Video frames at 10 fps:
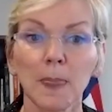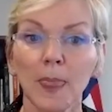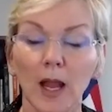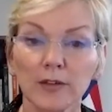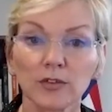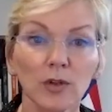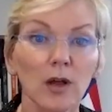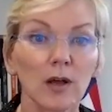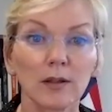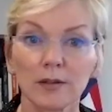I
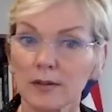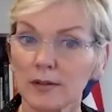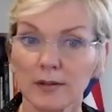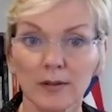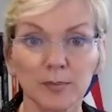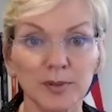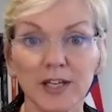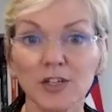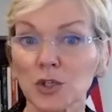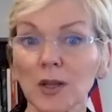saw the
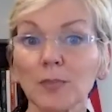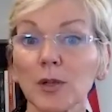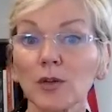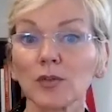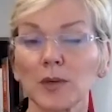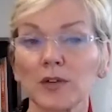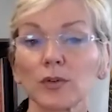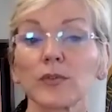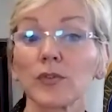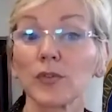potential up close when I
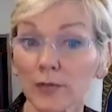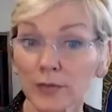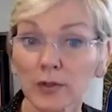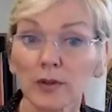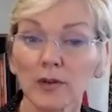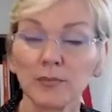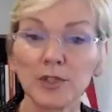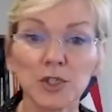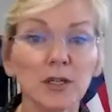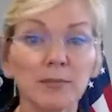served as governor of
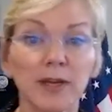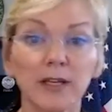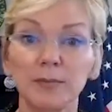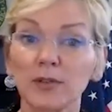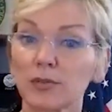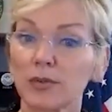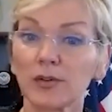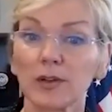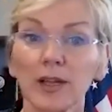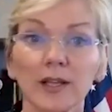Michigan. My
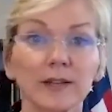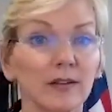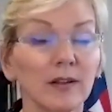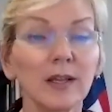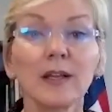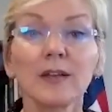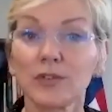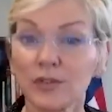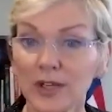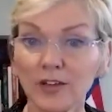administration led the
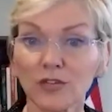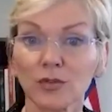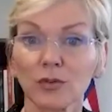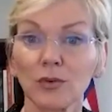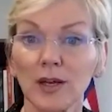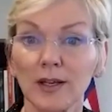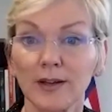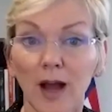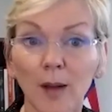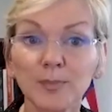state through
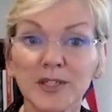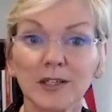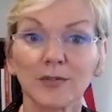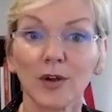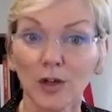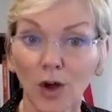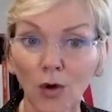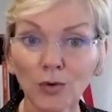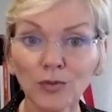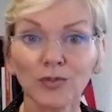an update of our
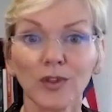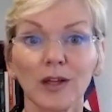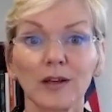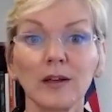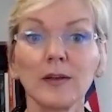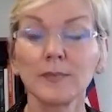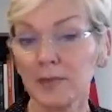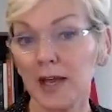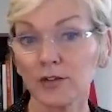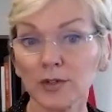codes that
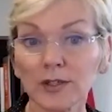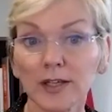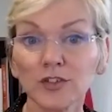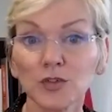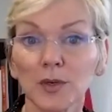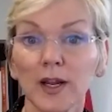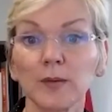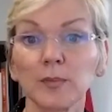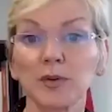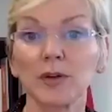actually led to a
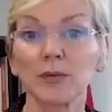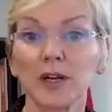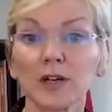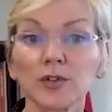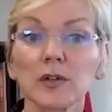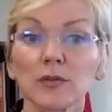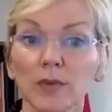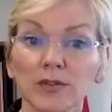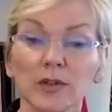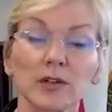9% reduction in
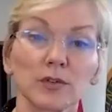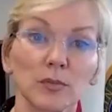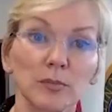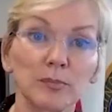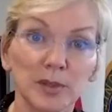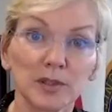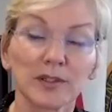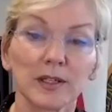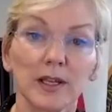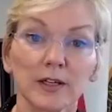residential
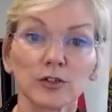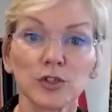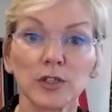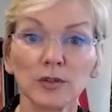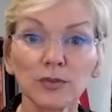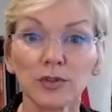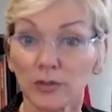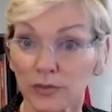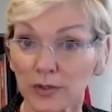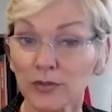building energy use and a
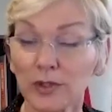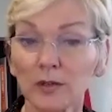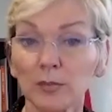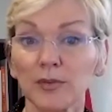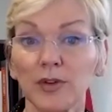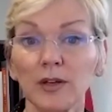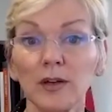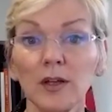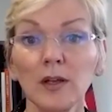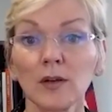16%
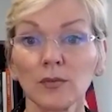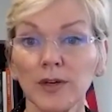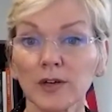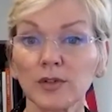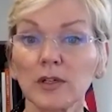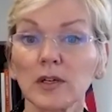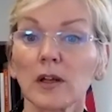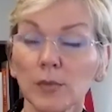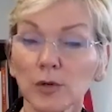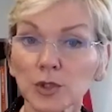reduction in
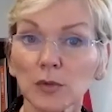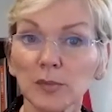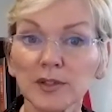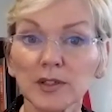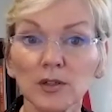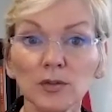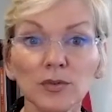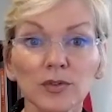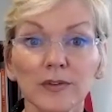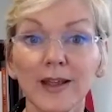commercial building
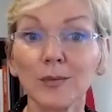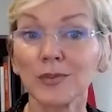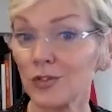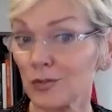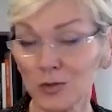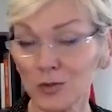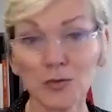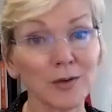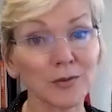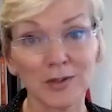use. And that was in
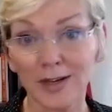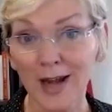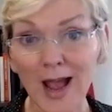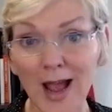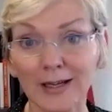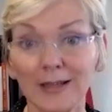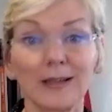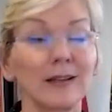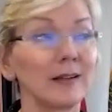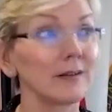2009. And
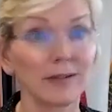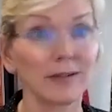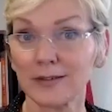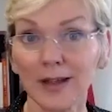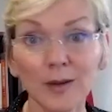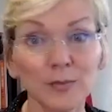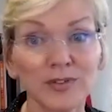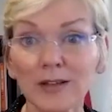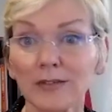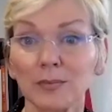in the time
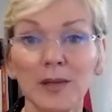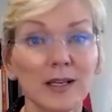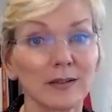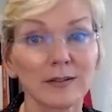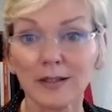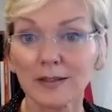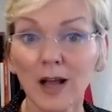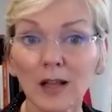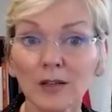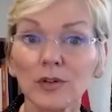since, man, the
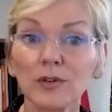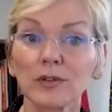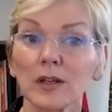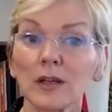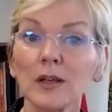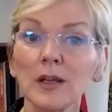technologies and the